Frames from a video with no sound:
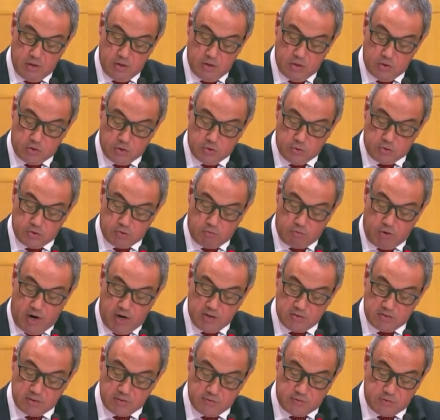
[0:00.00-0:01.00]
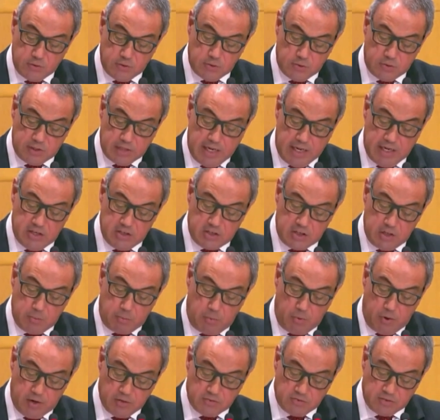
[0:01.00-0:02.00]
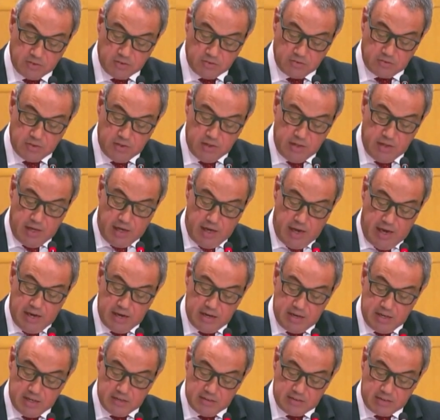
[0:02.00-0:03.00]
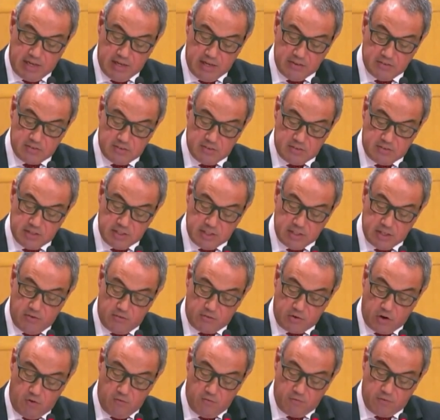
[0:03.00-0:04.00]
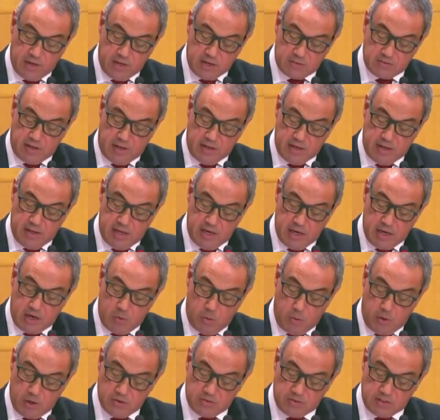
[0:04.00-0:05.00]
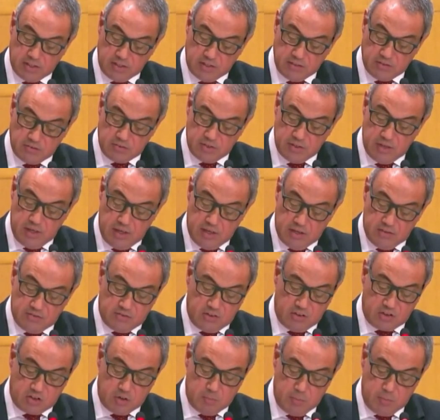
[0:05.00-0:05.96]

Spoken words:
Due to rising food and energy prices and the intensity of conflicts and inequalities, such a